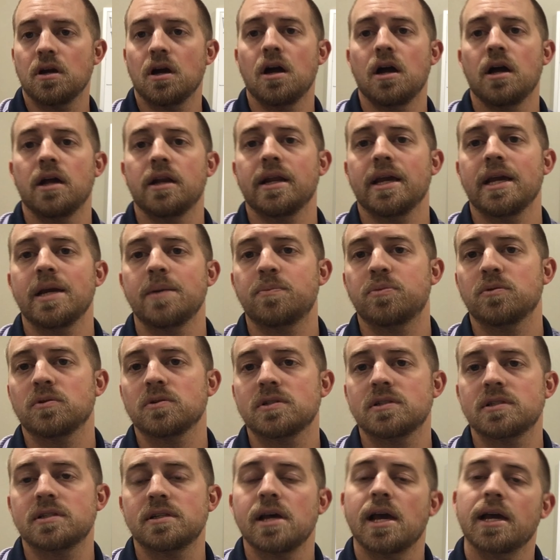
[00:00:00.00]
on April
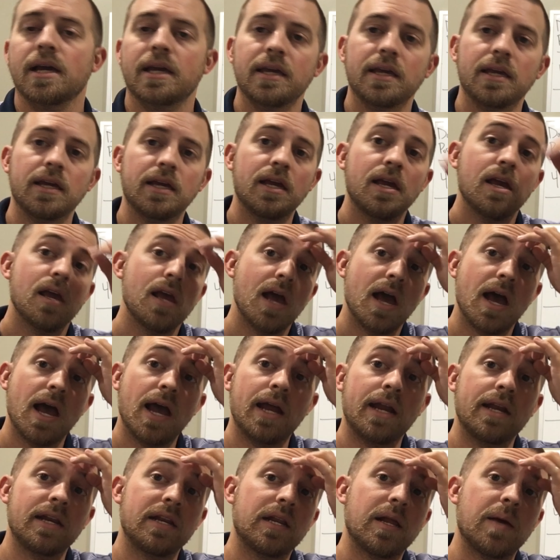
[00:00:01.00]
2nd. I
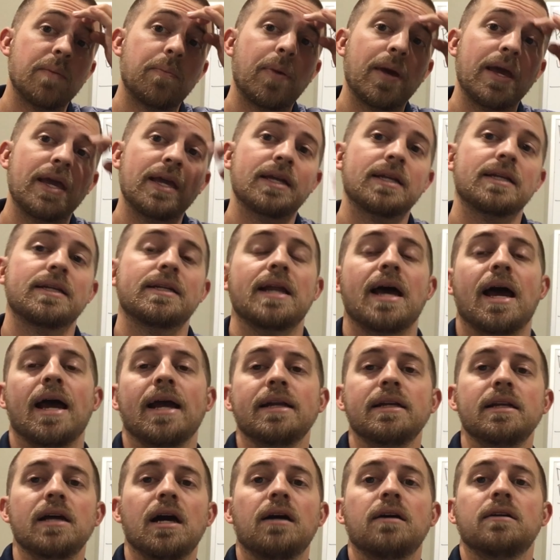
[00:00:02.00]
ended up paying
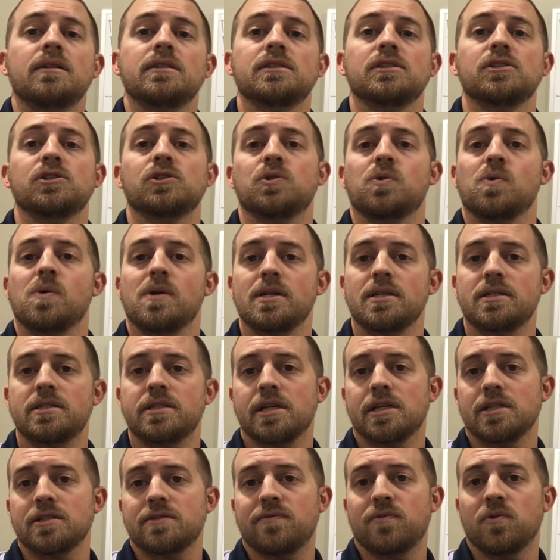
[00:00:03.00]

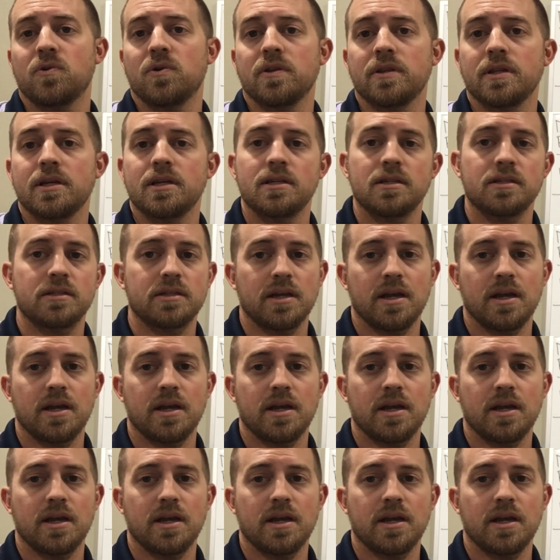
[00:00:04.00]
$9.20 for these.